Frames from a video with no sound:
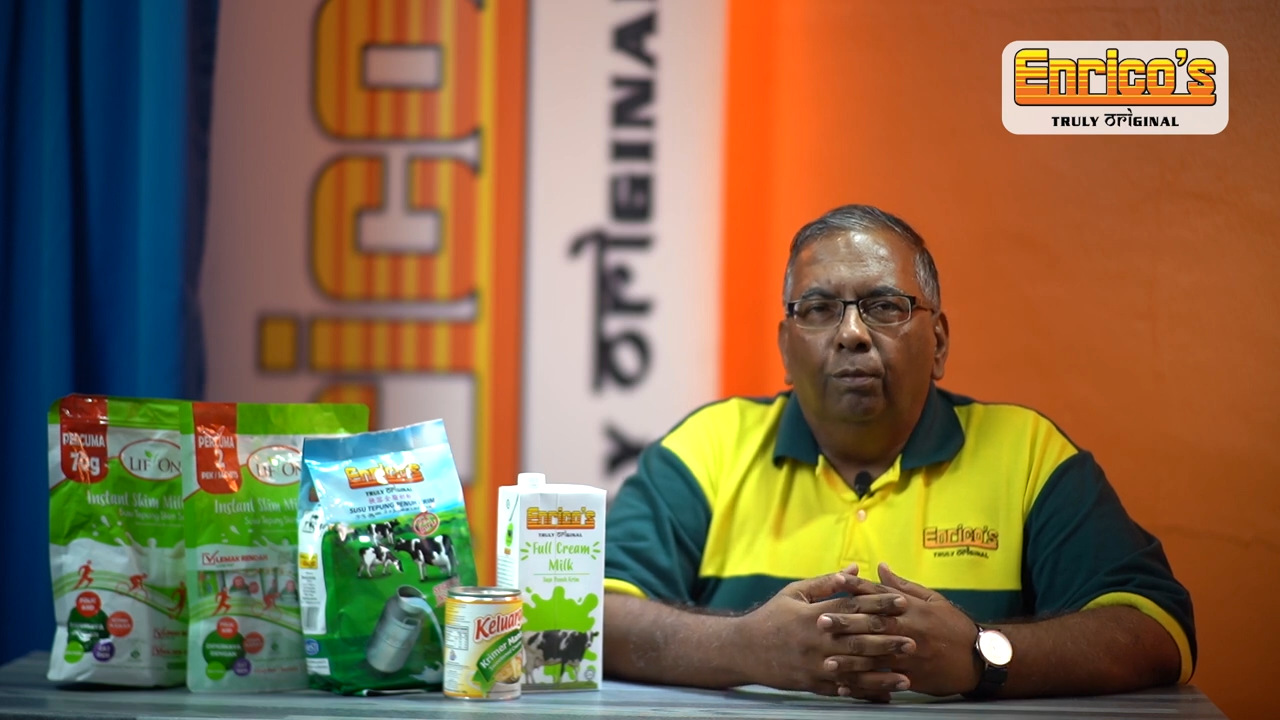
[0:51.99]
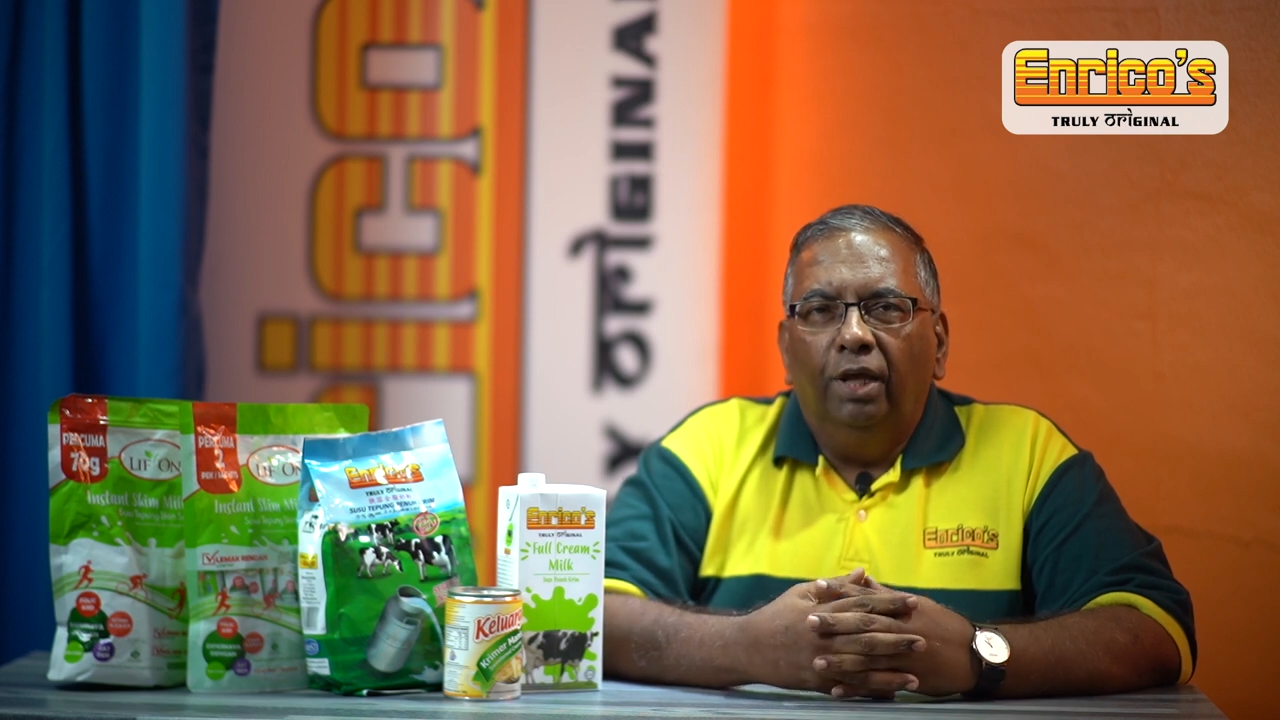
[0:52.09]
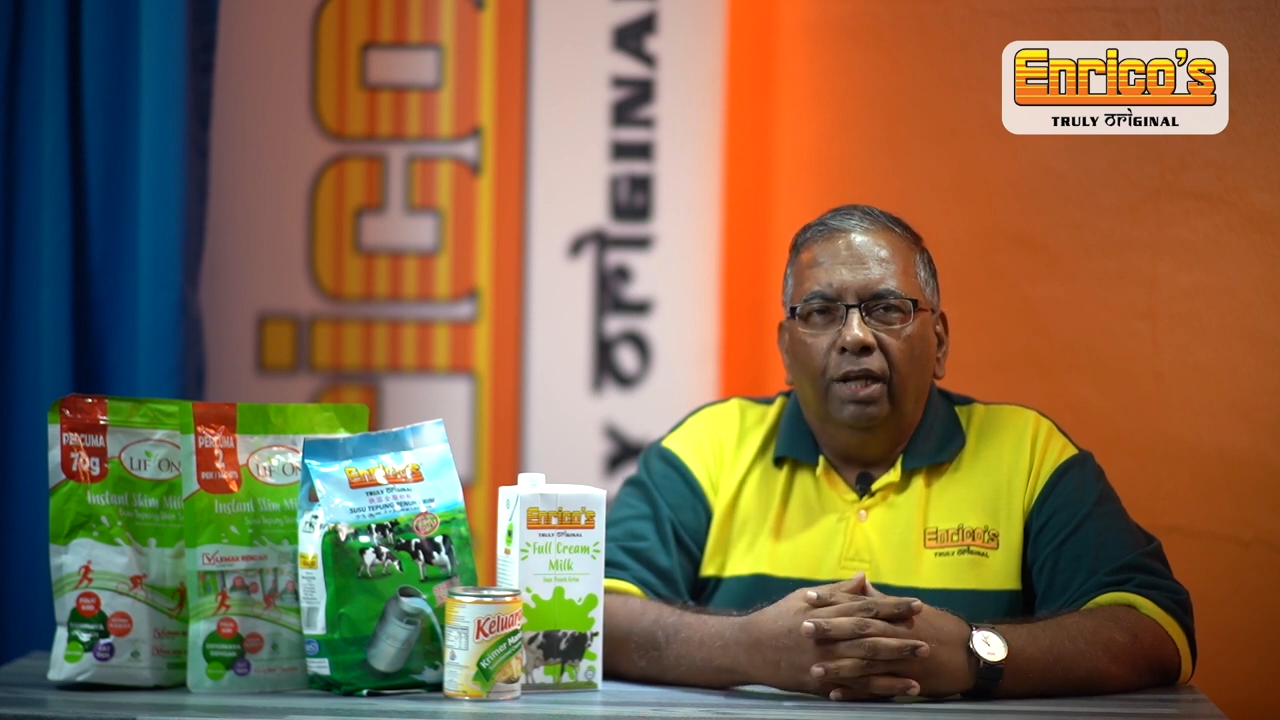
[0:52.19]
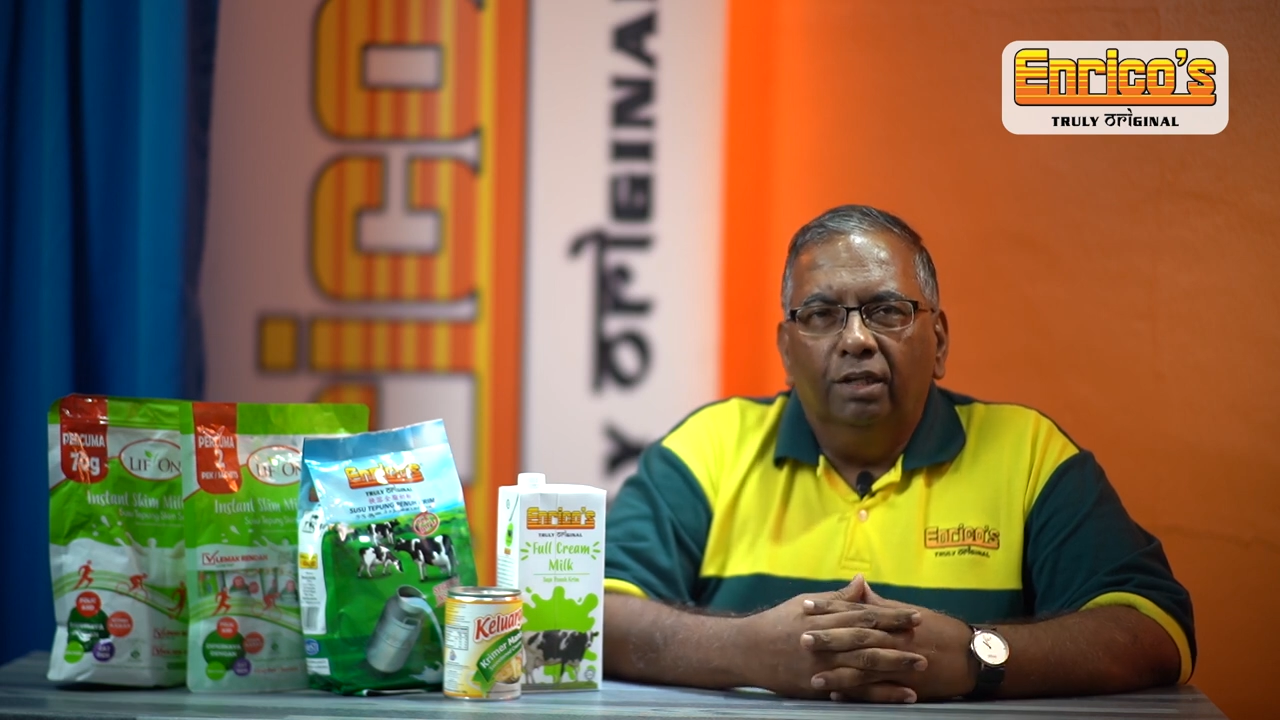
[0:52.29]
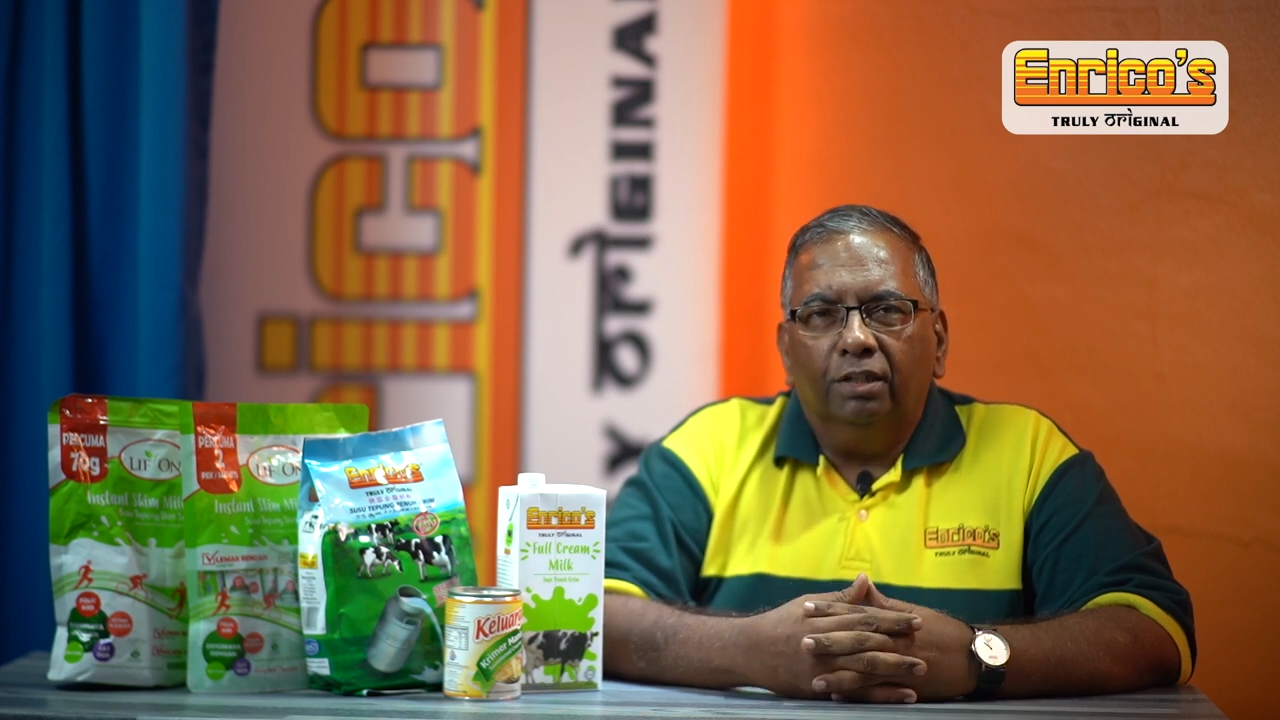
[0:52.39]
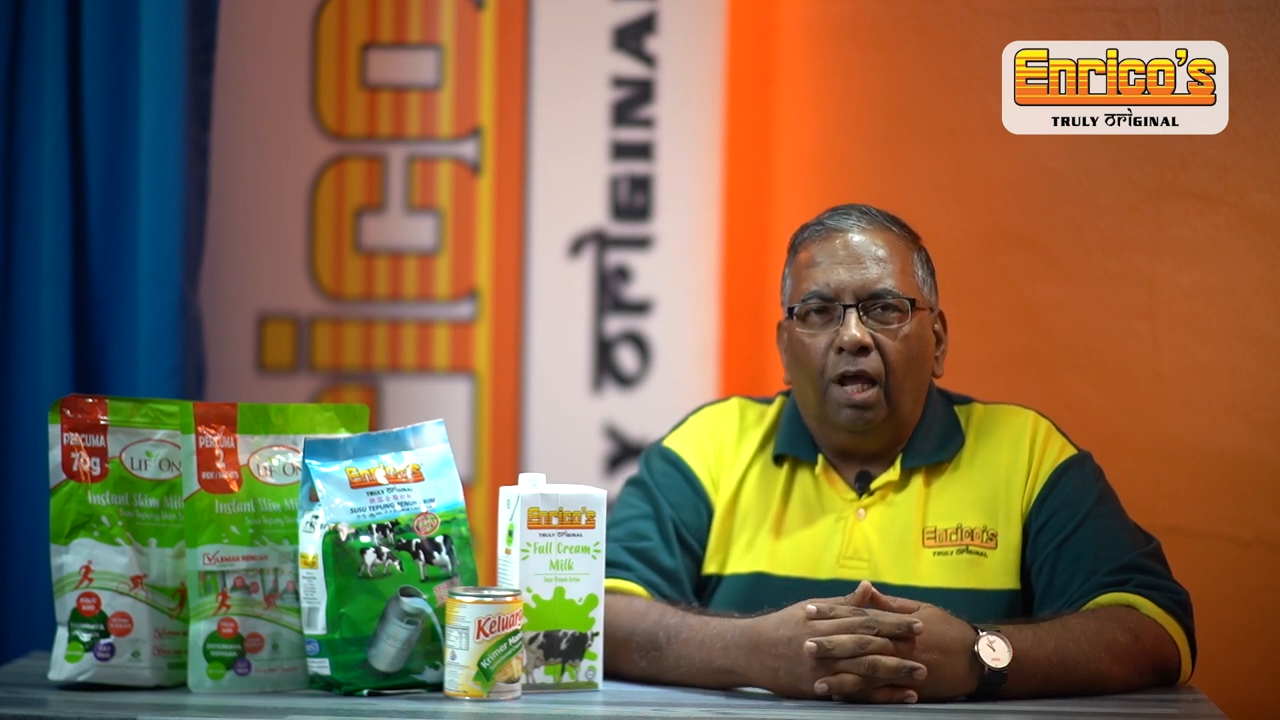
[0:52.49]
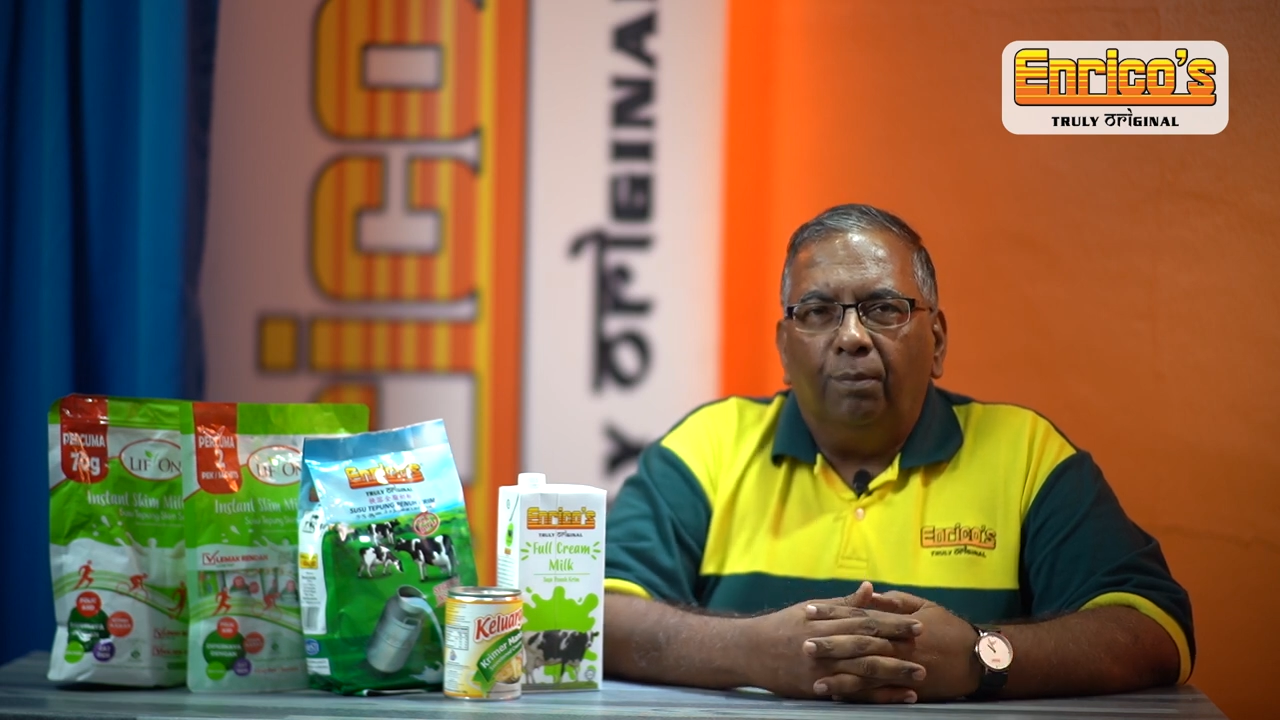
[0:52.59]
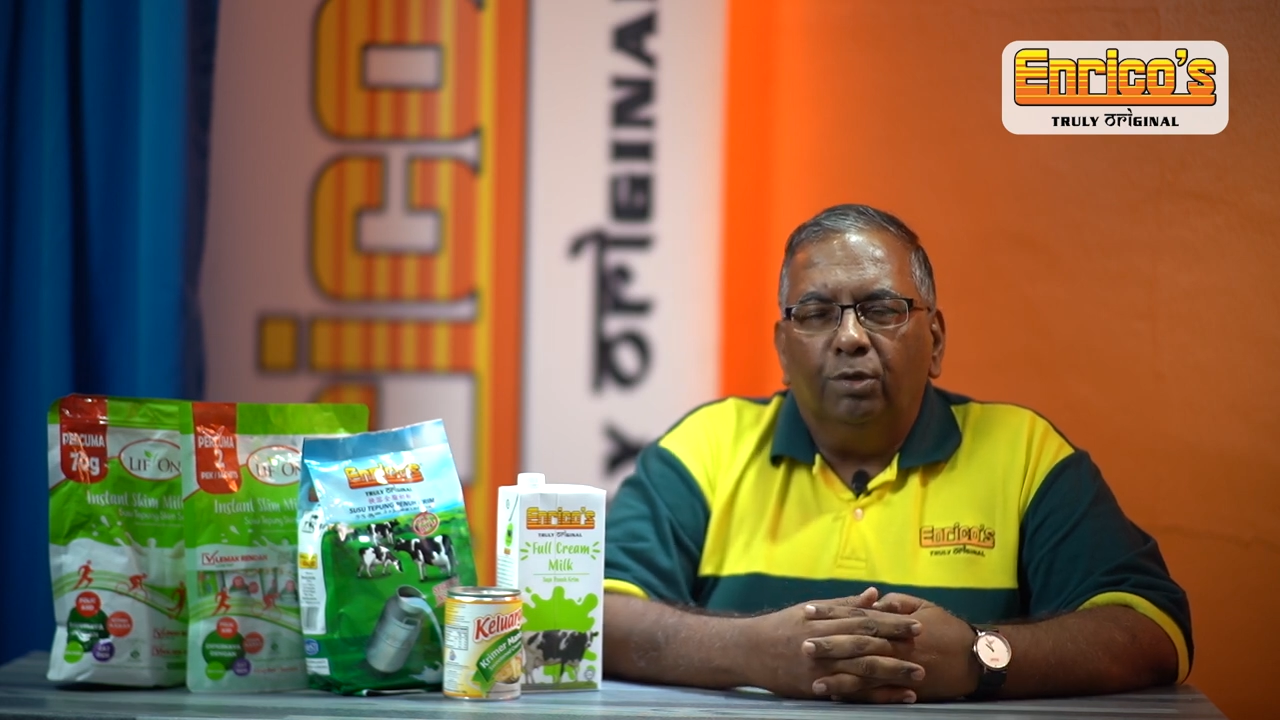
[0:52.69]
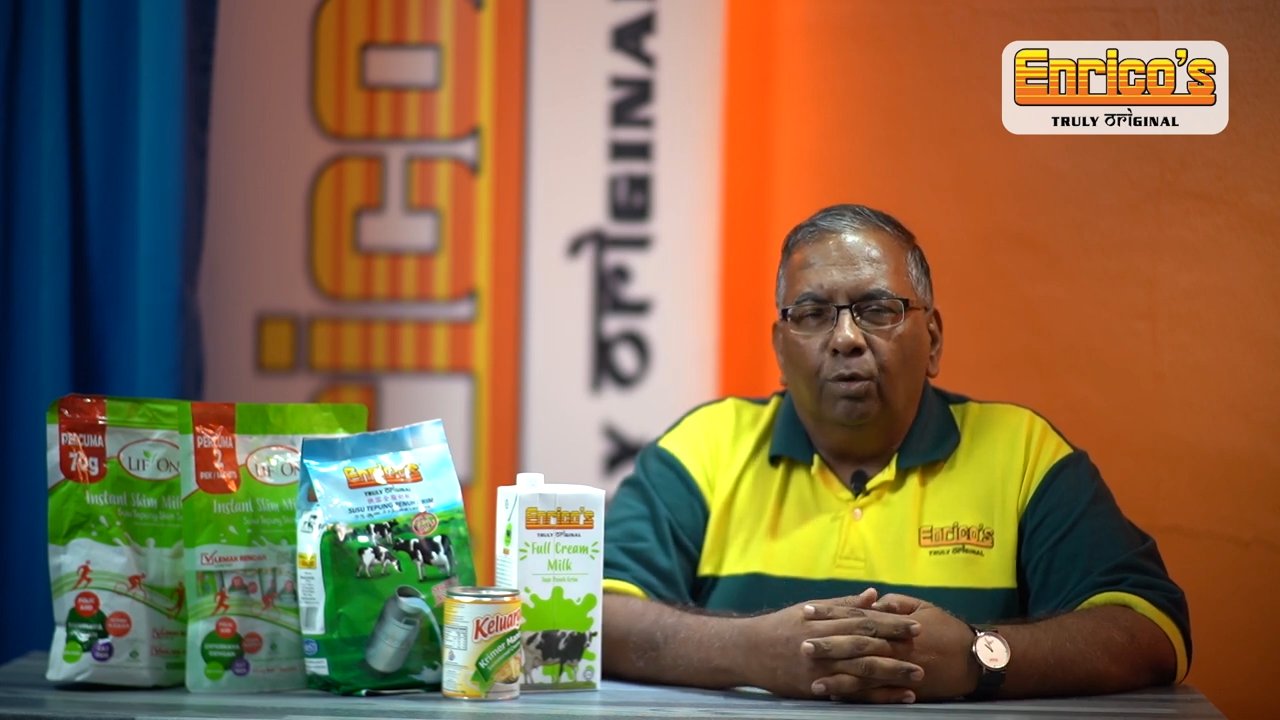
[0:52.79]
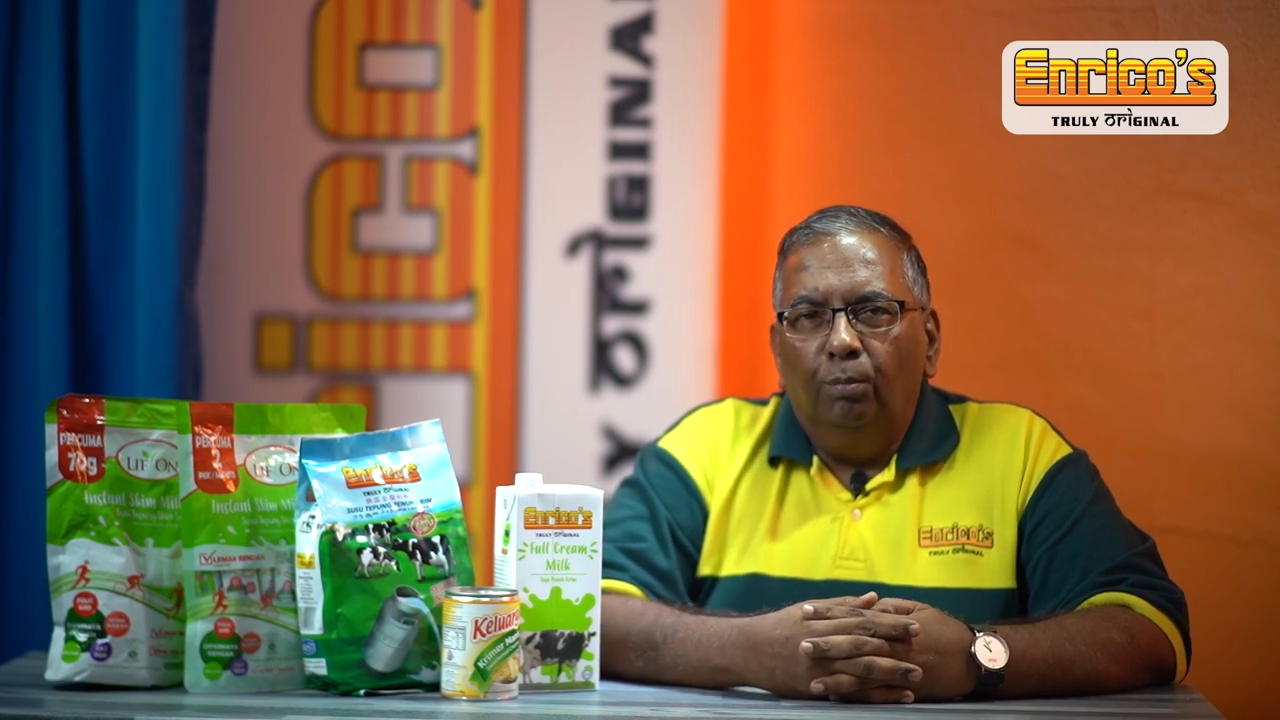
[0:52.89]
various
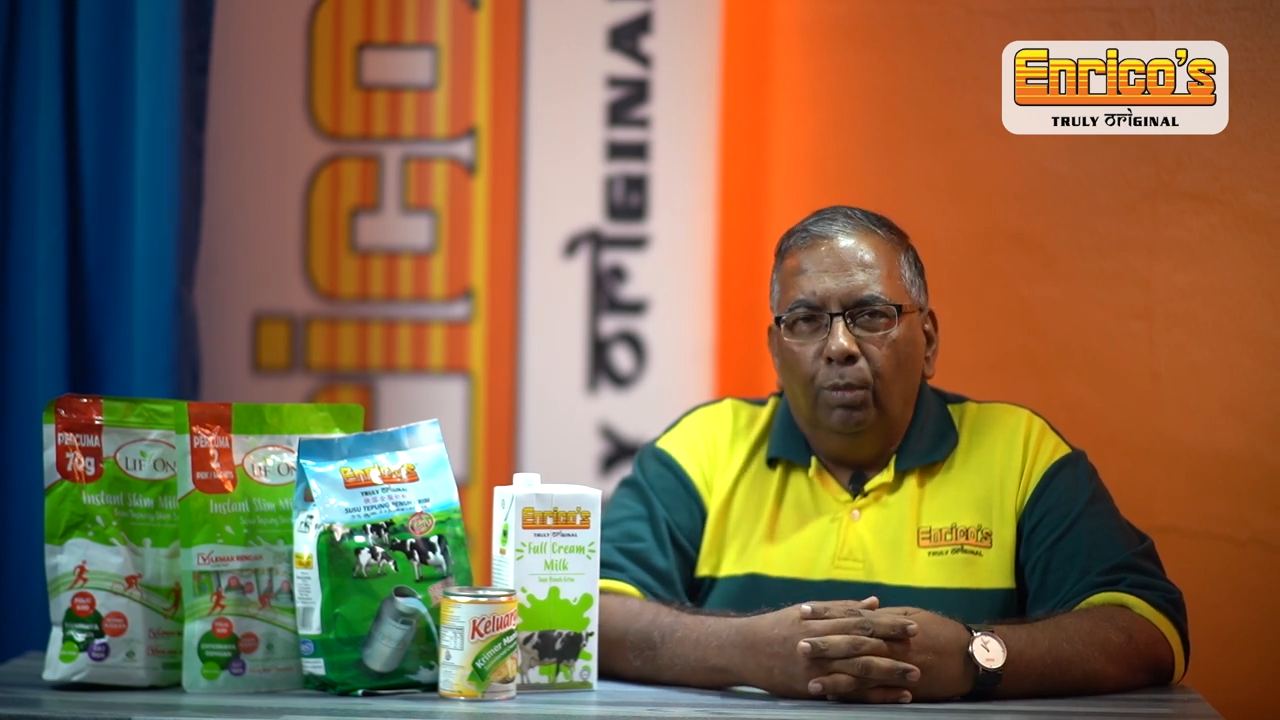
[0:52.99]
types of